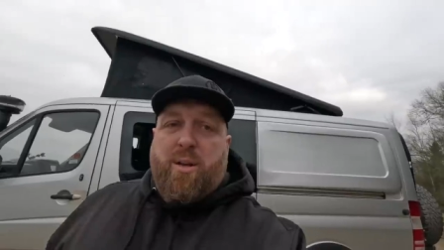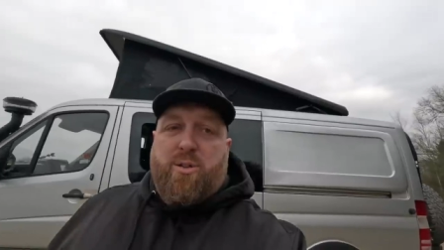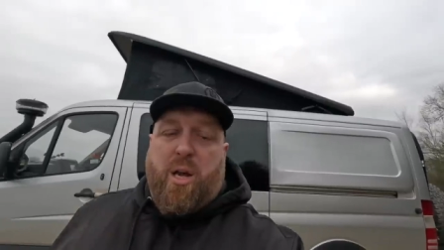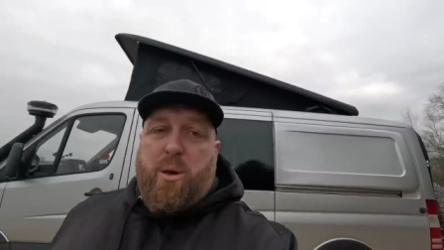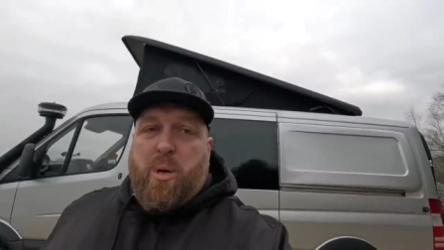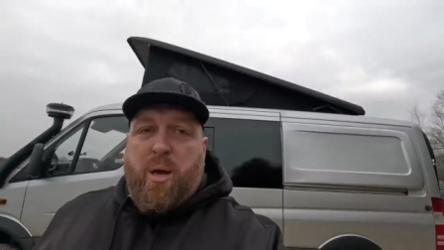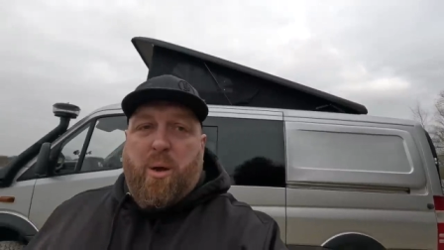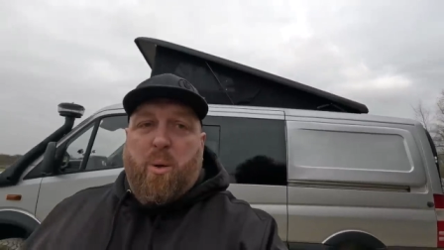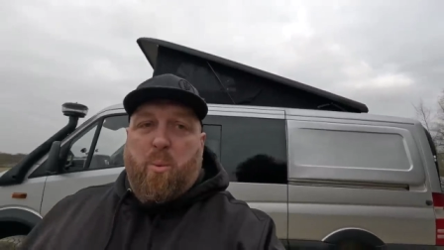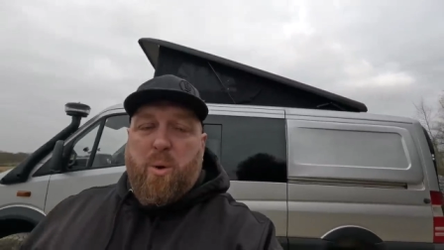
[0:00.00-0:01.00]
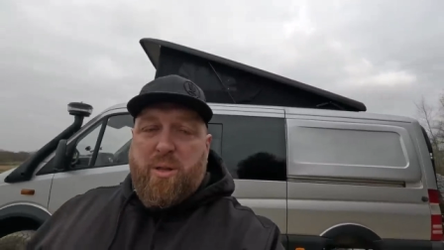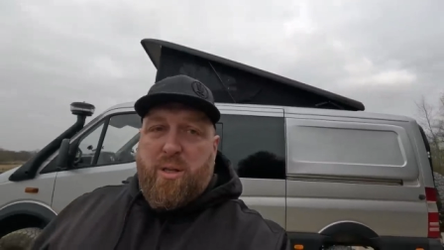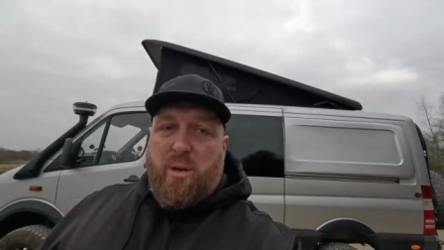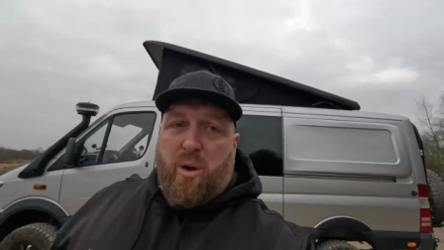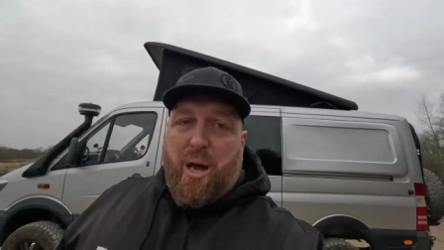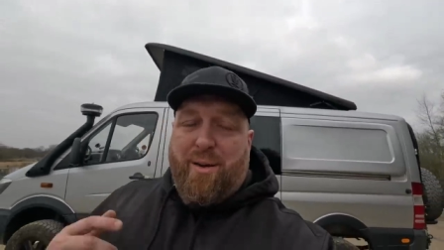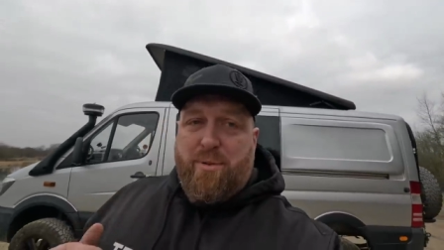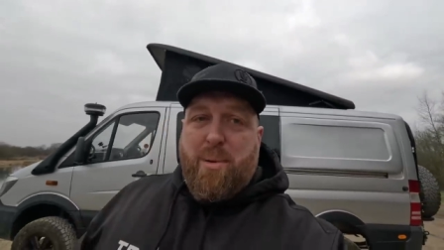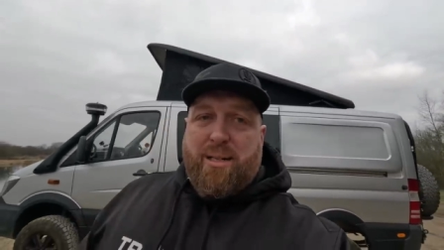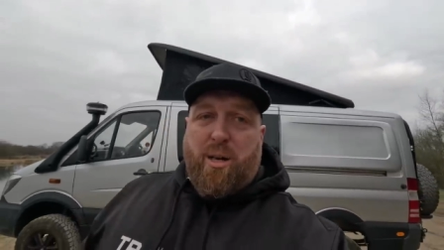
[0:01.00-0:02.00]
So with you not
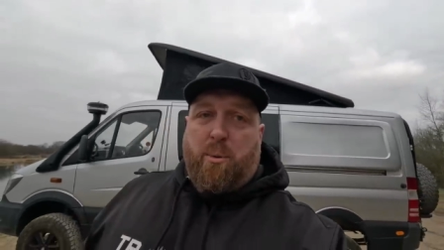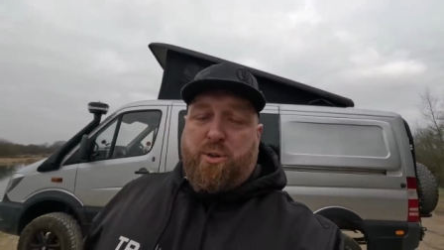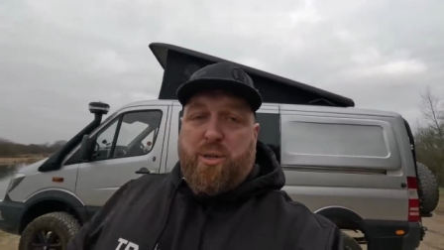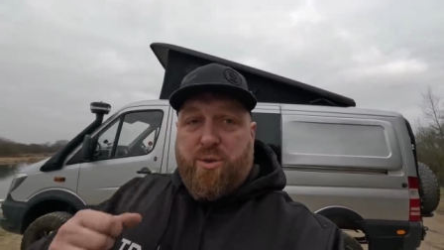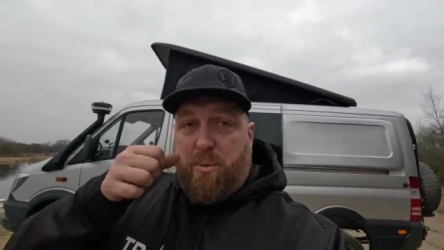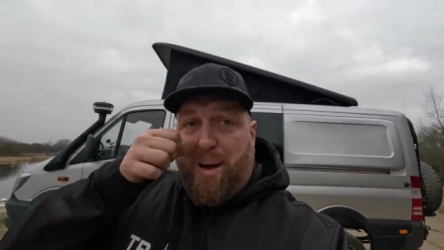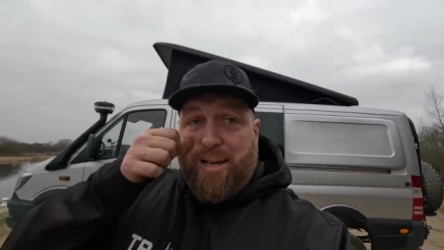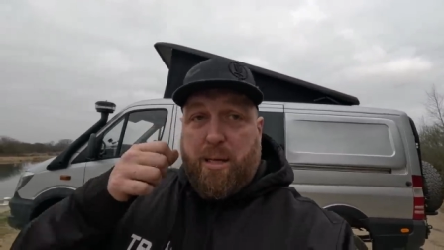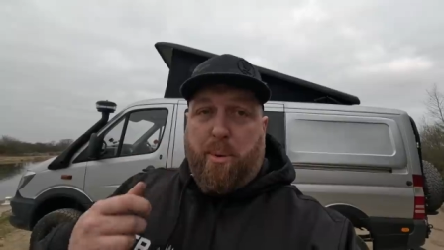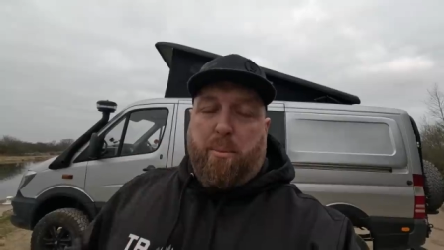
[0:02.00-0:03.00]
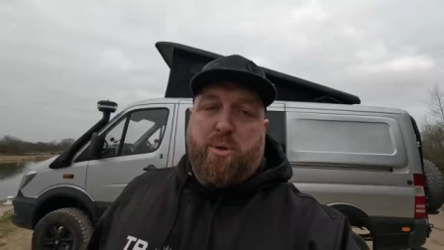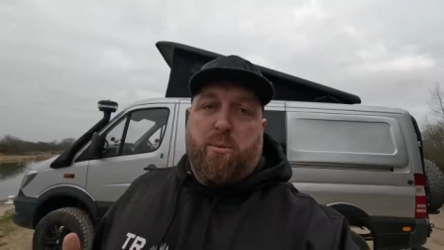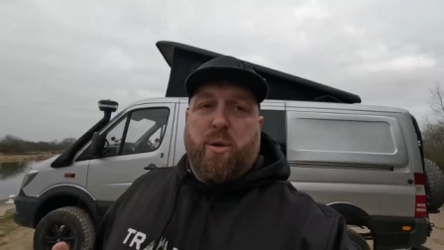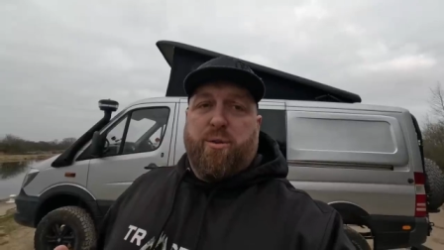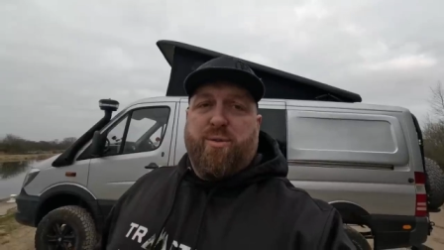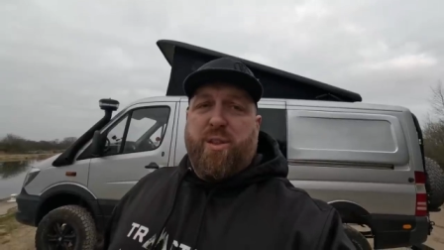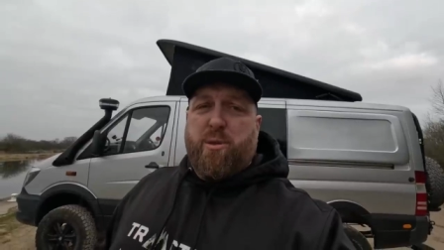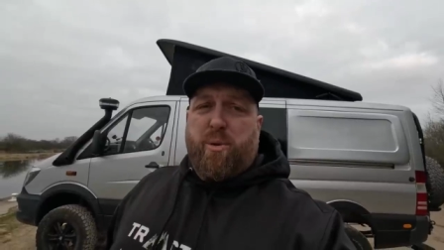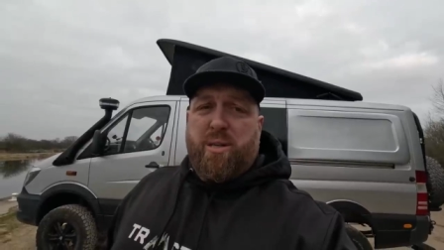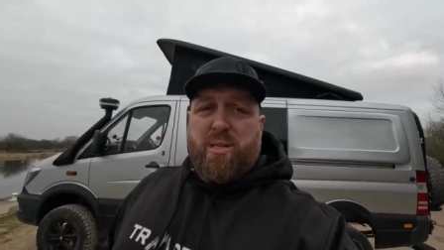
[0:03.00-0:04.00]
having many options for buying the pop-top roofs for the
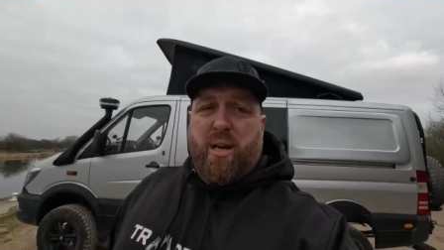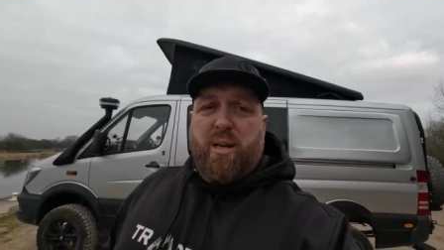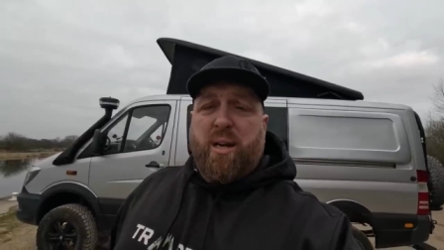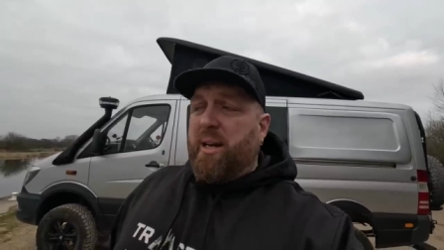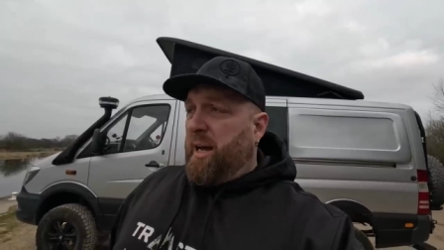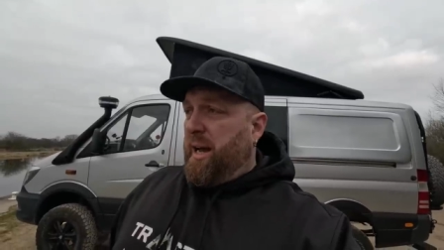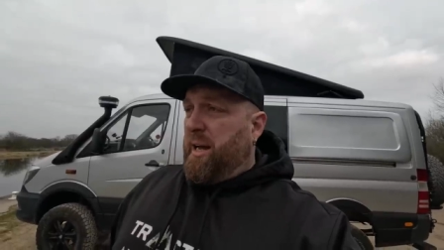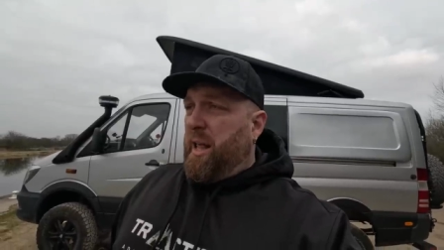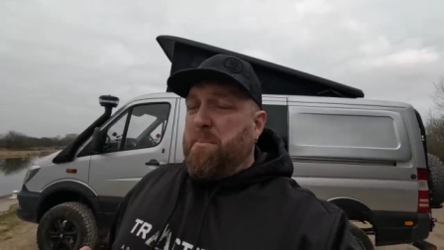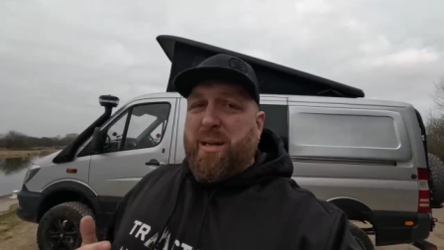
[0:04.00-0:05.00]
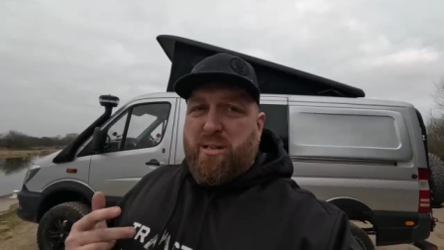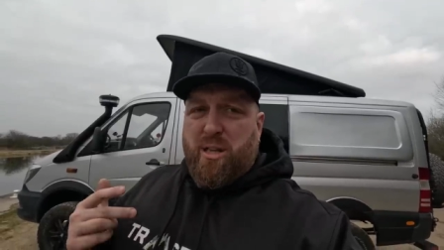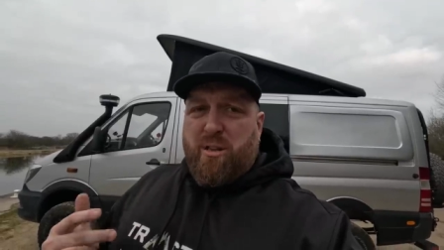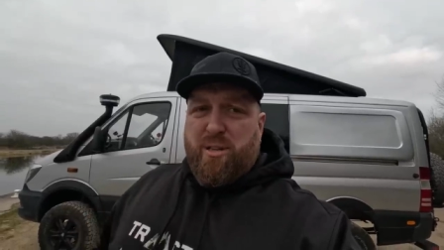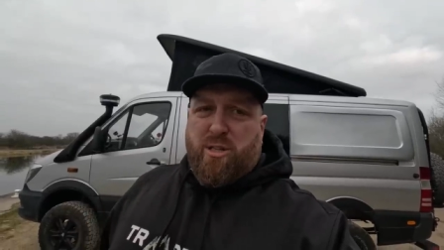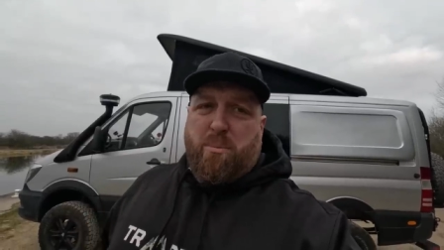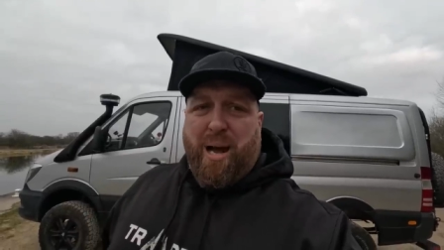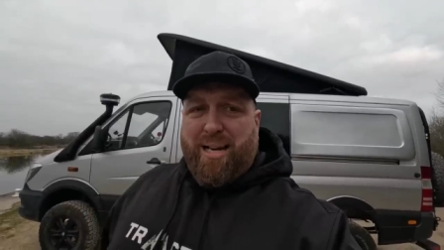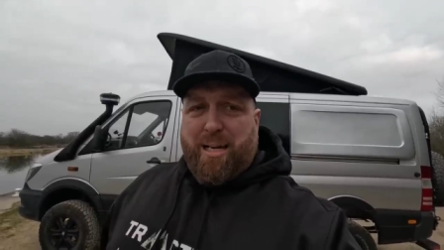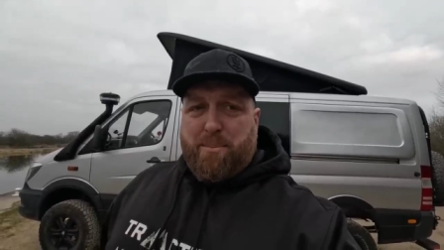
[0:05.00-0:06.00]
Sprinter, it means that there is some
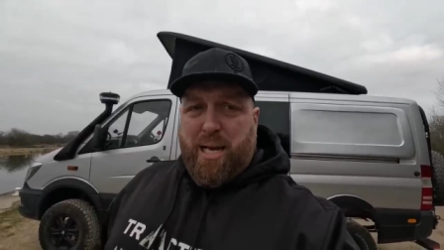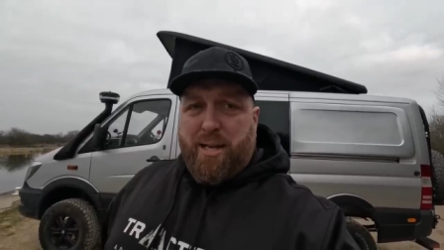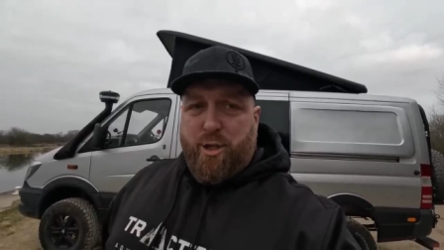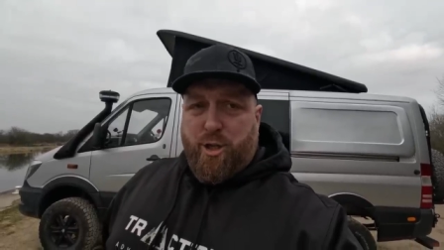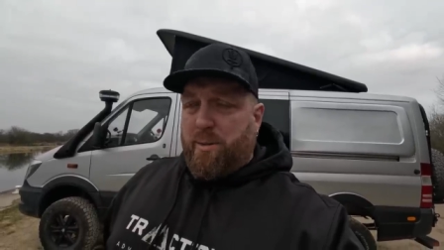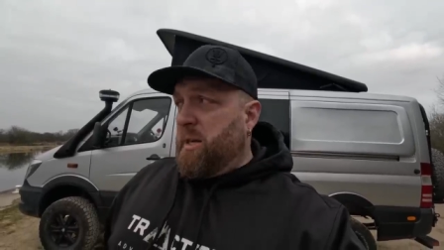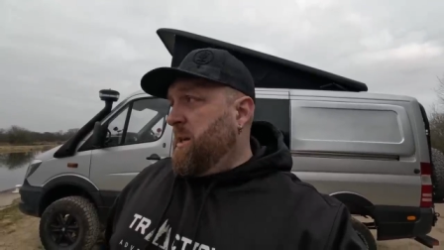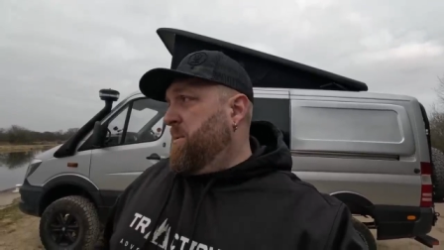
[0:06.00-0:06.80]
adaptation.